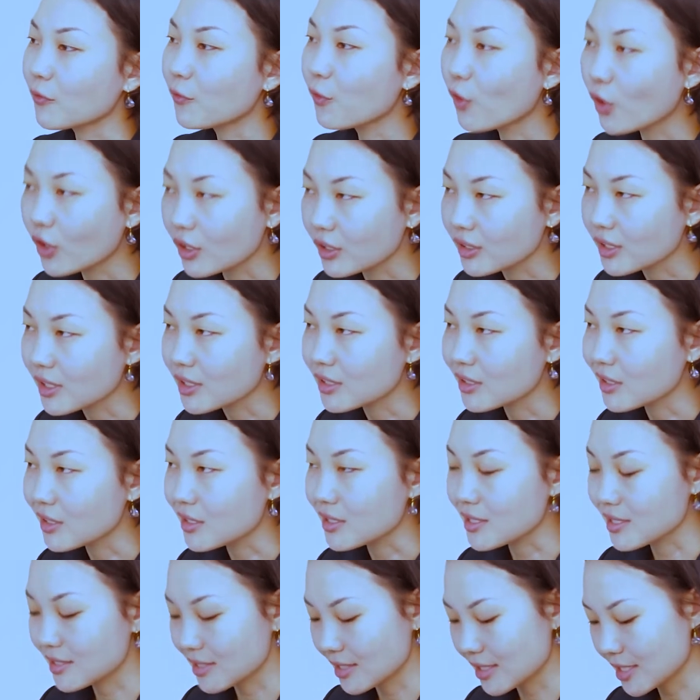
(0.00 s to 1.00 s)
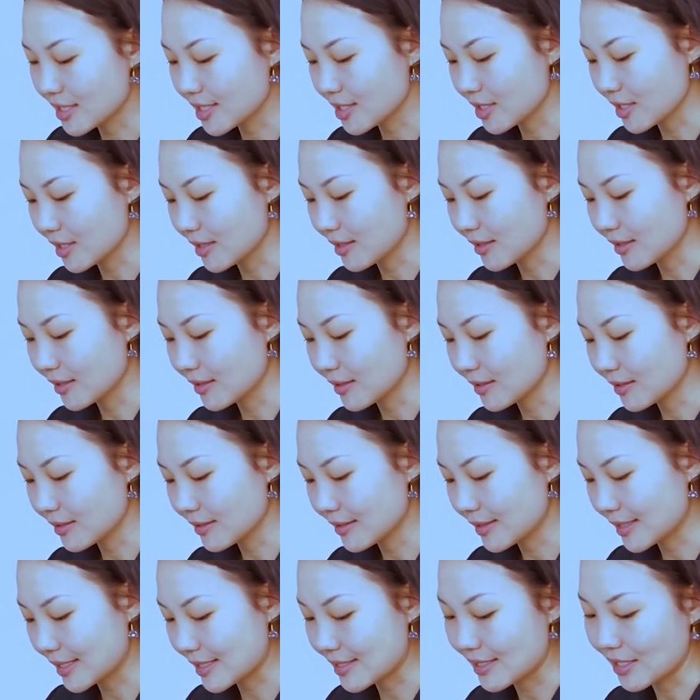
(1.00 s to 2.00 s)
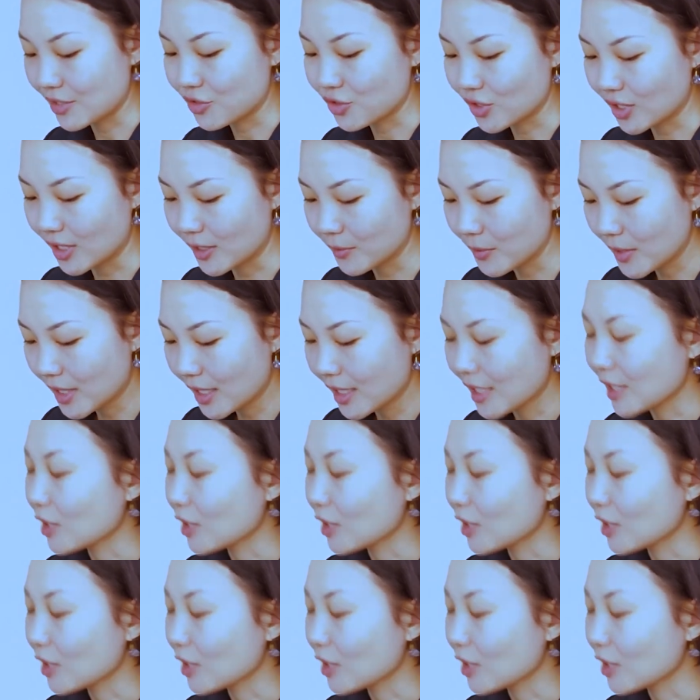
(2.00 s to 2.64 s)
foreigners, etc.